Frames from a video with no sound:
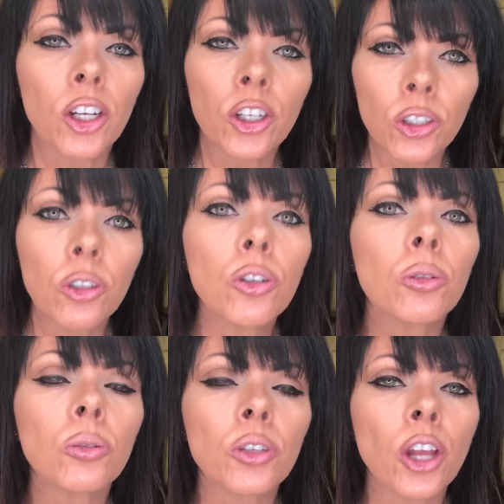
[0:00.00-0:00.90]

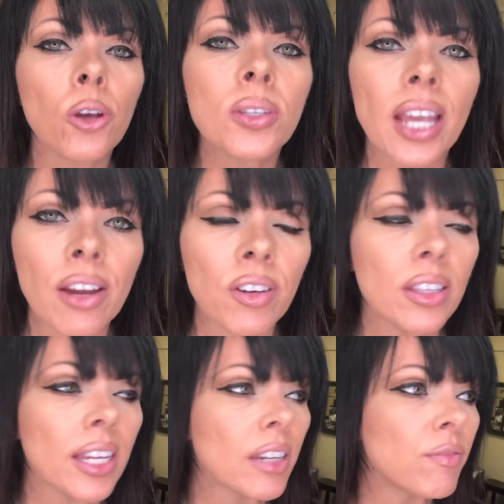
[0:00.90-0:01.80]
Google knows
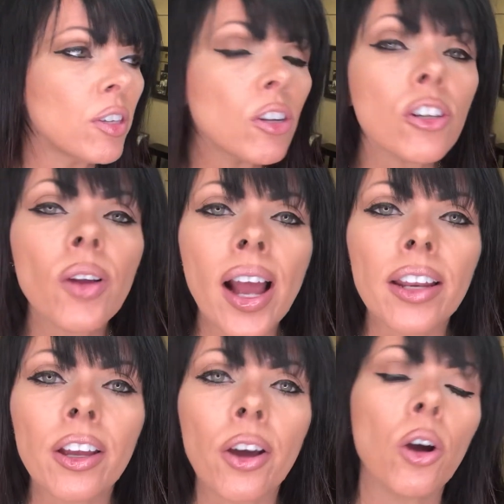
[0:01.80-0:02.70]
everything. If you don't know how
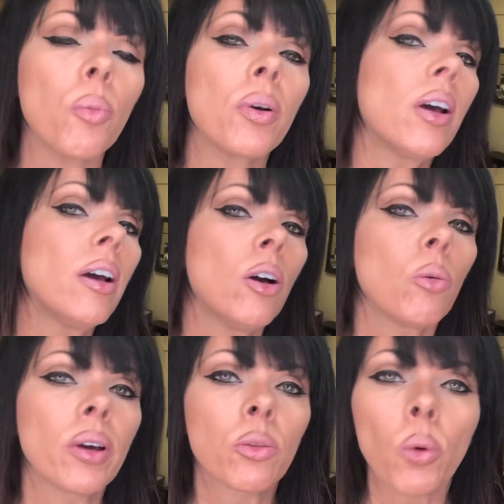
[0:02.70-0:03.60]
to cope
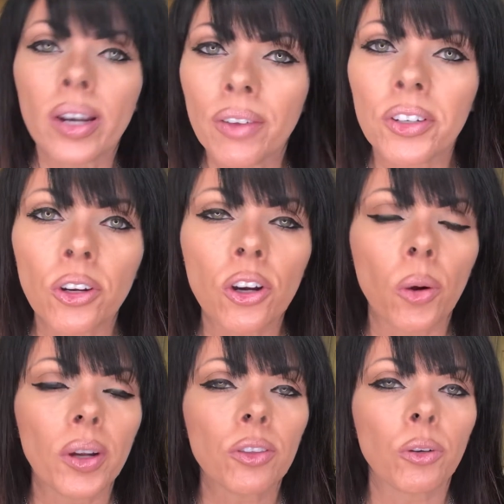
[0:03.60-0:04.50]
with whatever you're
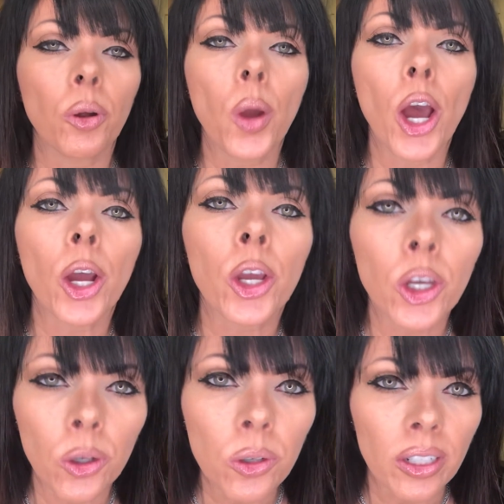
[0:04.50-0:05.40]
going through,
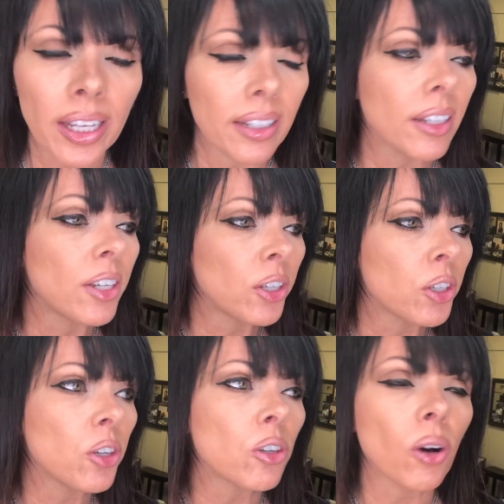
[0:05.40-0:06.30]
Google it.
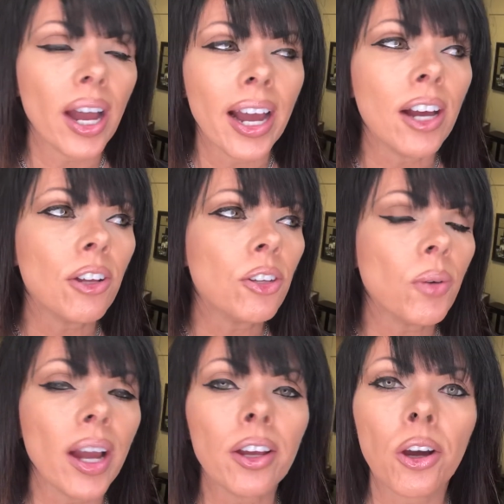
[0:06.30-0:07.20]
Google, how do
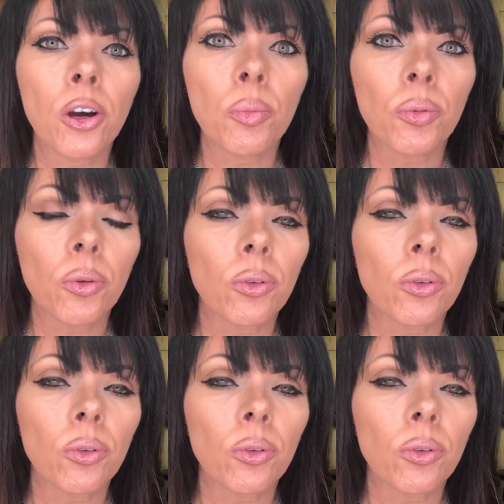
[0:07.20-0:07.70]
I cope